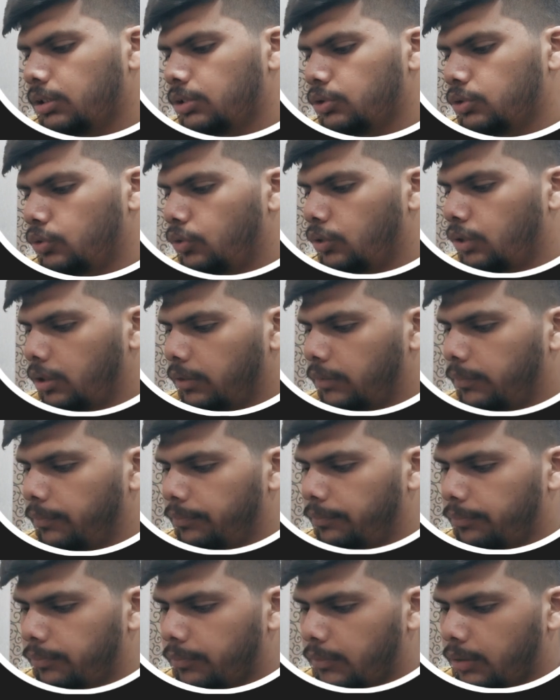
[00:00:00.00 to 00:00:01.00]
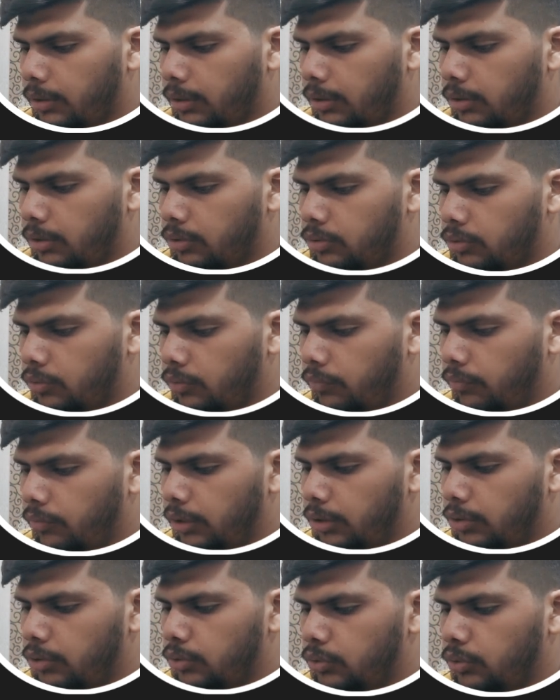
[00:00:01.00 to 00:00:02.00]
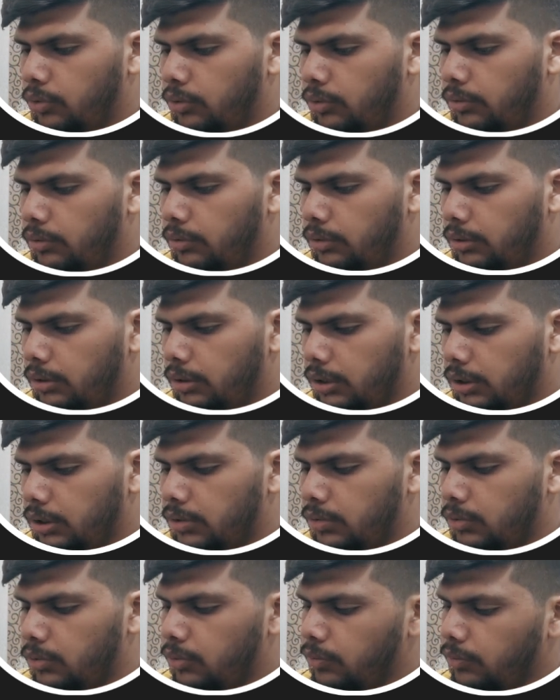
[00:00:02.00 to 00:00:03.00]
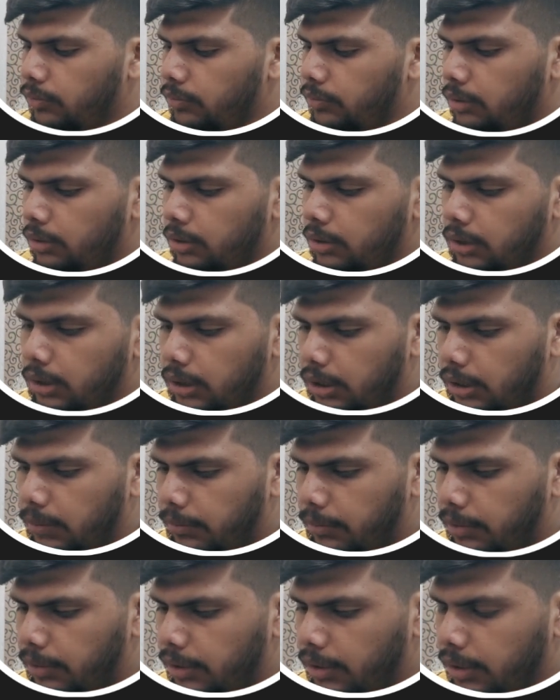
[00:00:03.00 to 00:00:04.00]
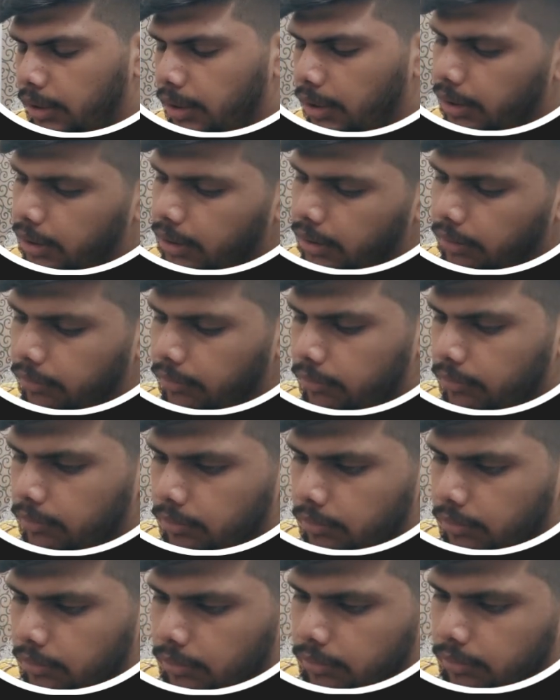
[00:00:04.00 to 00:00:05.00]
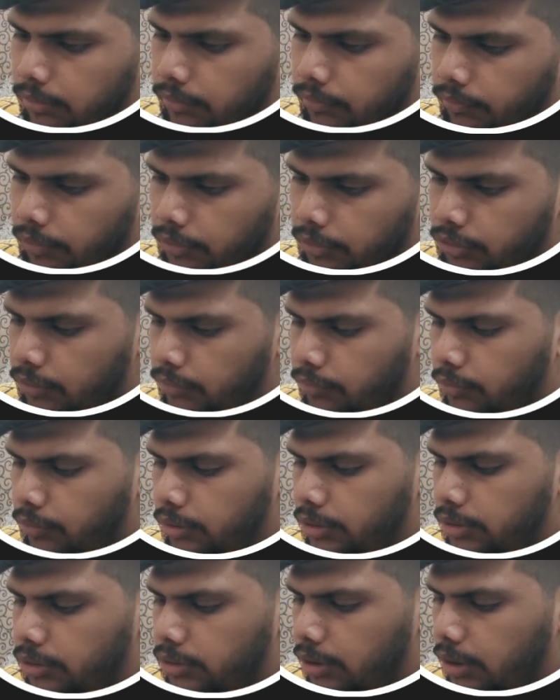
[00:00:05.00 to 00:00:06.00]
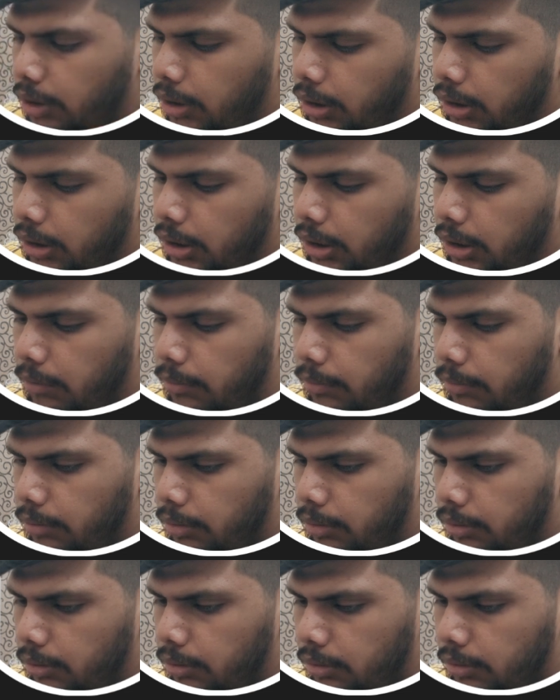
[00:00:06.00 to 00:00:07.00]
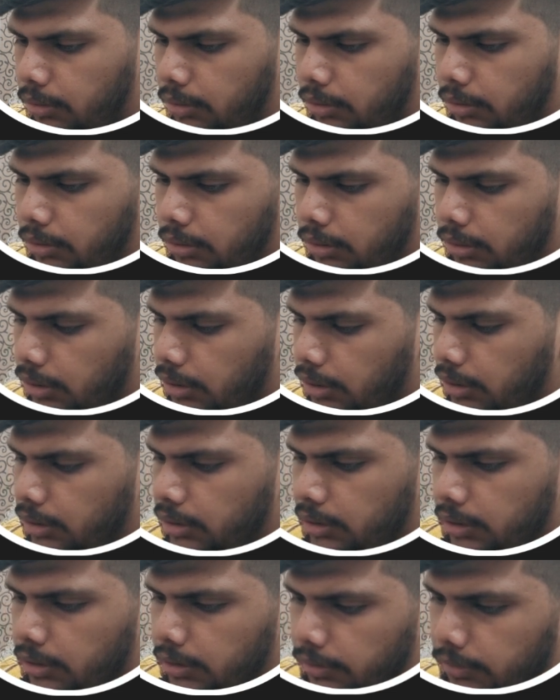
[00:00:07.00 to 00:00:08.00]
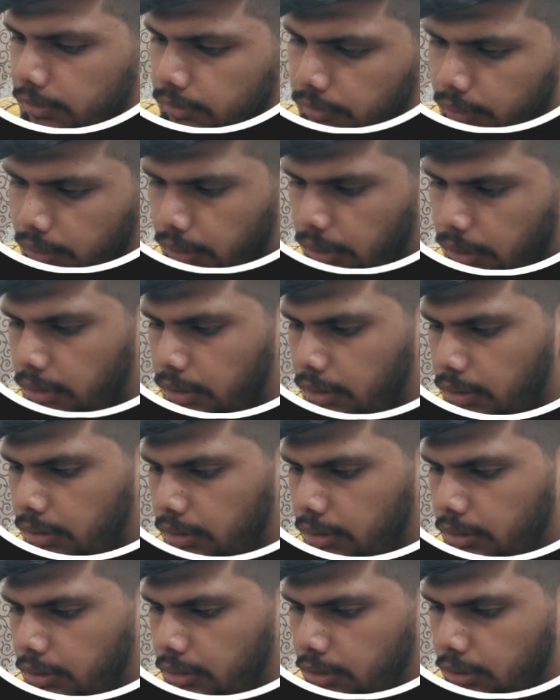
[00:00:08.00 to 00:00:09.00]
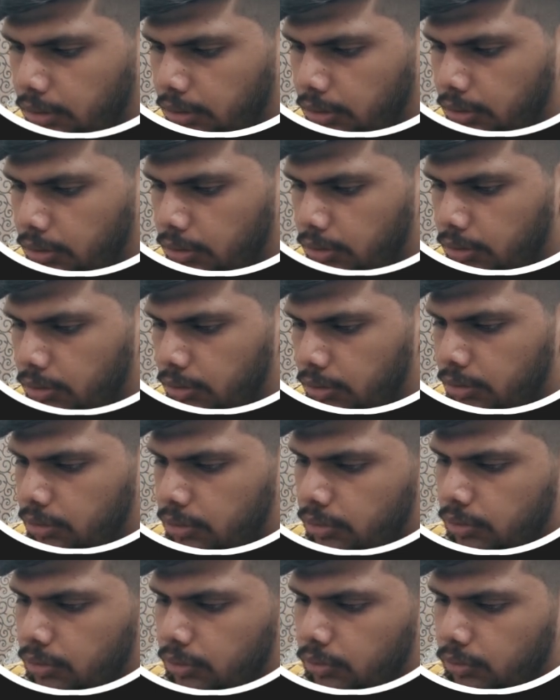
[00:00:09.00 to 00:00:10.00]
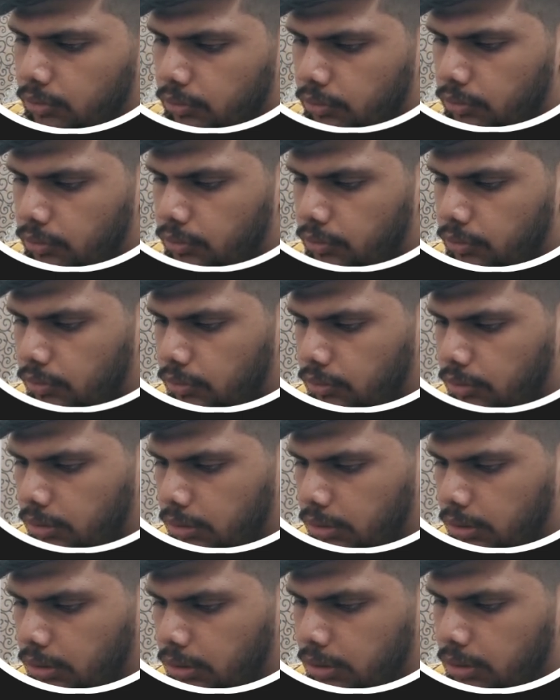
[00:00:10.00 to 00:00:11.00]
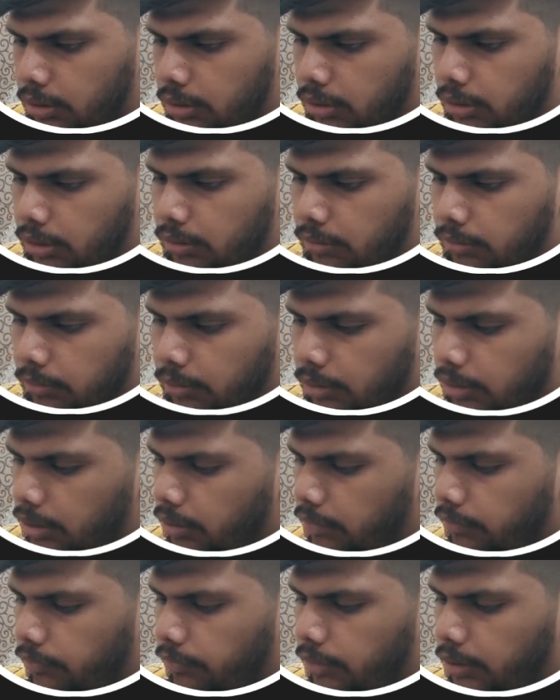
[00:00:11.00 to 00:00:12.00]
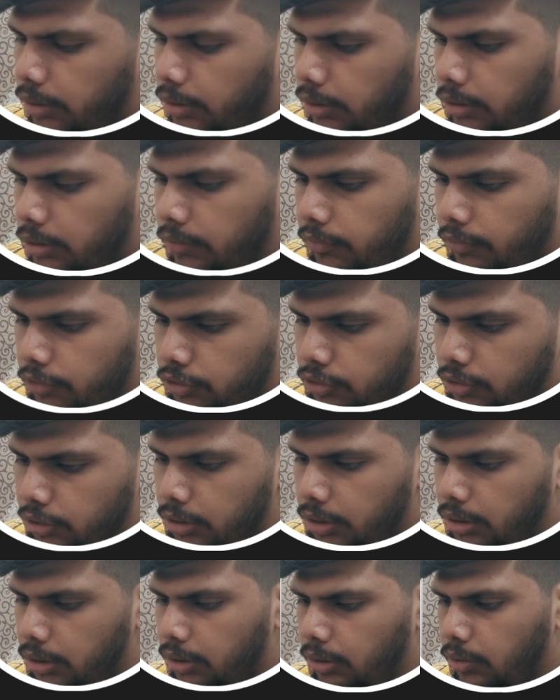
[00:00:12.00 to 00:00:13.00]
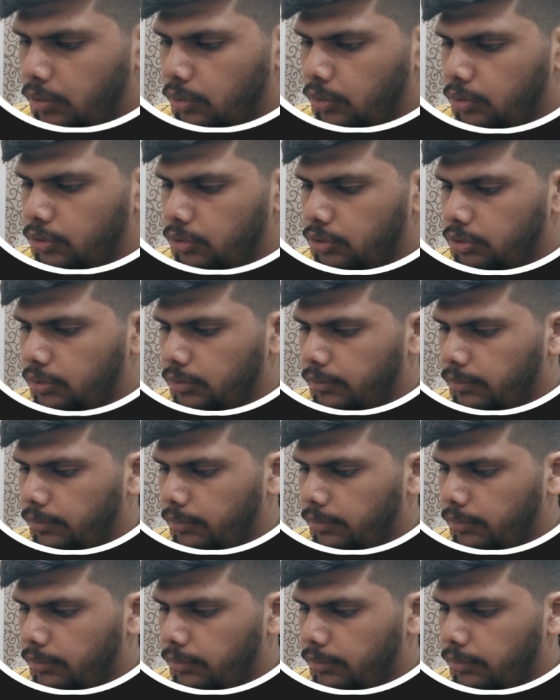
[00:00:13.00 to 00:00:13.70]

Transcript: should run. So what should this do? Let me create a function for this start timer, let's say. Okay, so let me define this function const